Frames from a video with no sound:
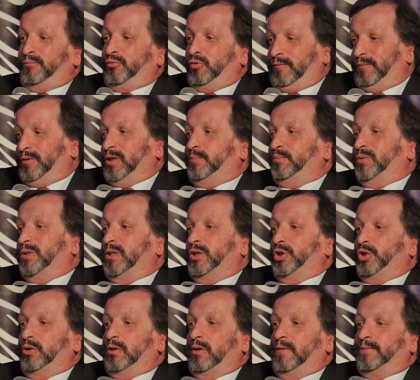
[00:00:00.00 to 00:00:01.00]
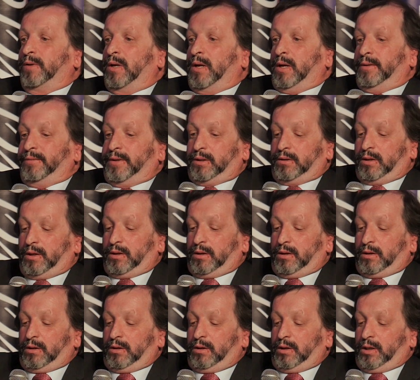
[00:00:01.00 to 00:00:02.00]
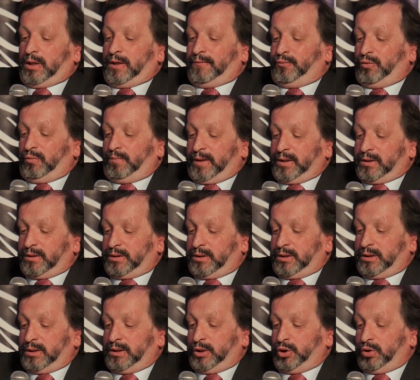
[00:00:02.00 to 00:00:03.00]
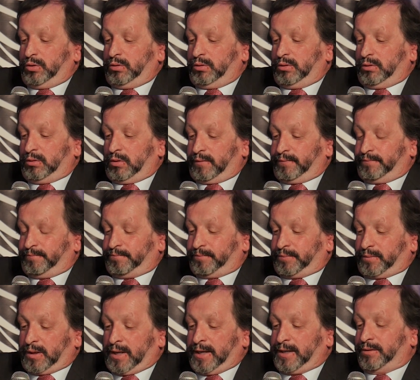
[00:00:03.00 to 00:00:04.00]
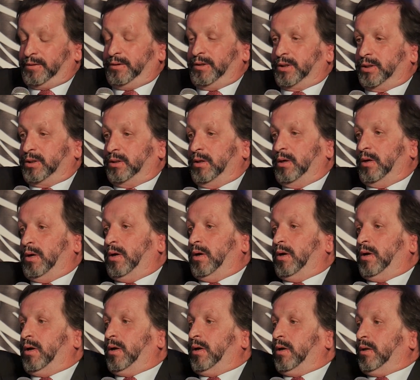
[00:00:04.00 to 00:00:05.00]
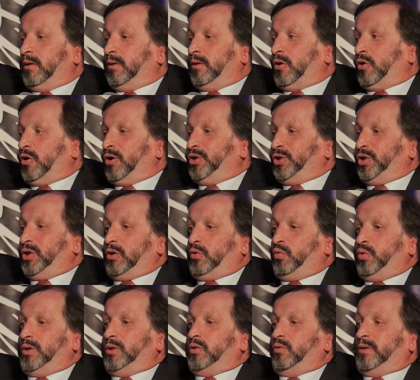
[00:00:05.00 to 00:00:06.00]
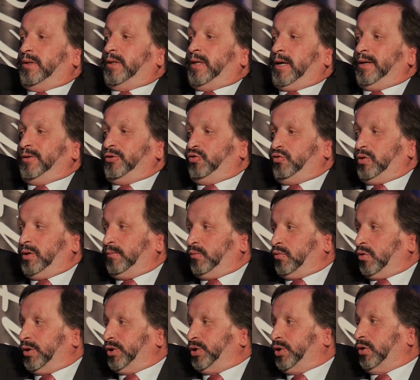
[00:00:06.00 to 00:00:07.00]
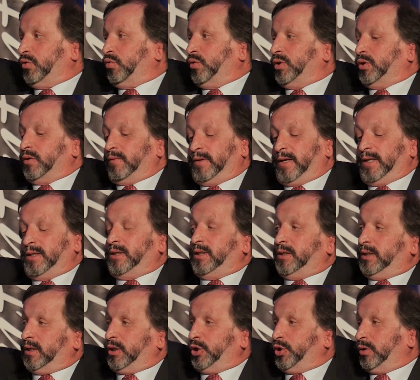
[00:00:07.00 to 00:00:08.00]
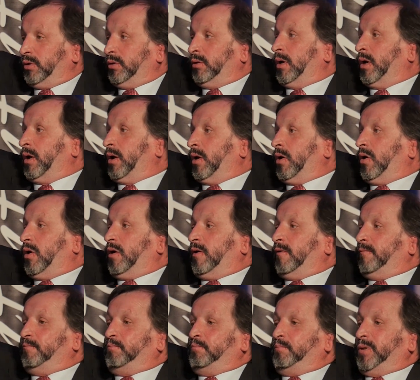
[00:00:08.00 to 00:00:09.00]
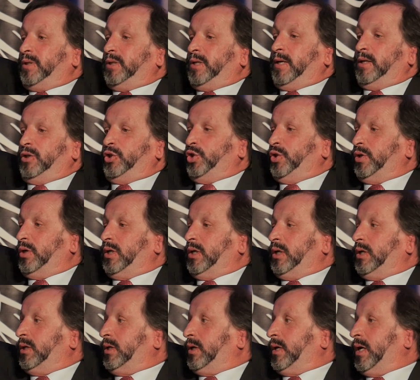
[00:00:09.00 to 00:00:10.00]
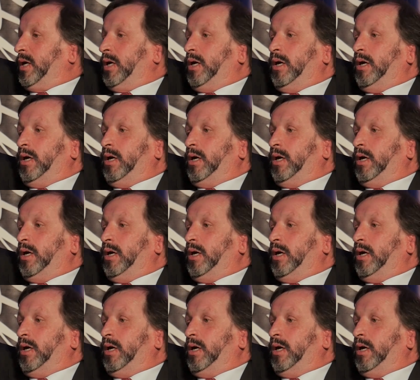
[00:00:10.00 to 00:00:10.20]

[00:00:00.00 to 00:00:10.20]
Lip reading: a privileged position that if you make a decision like this, the consequence or downstream consequence of that decision of potentially